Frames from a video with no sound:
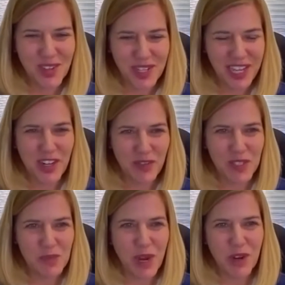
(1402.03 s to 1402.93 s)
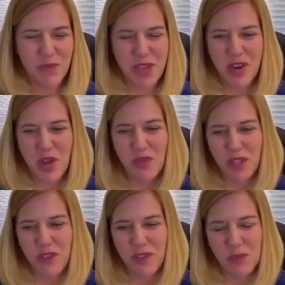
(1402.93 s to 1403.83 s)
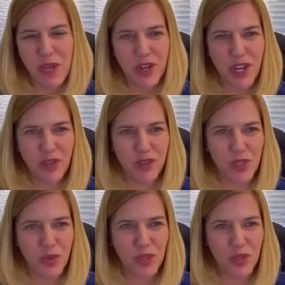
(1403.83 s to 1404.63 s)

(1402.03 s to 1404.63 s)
So again, you've inspired me, and hopefully you've inspired others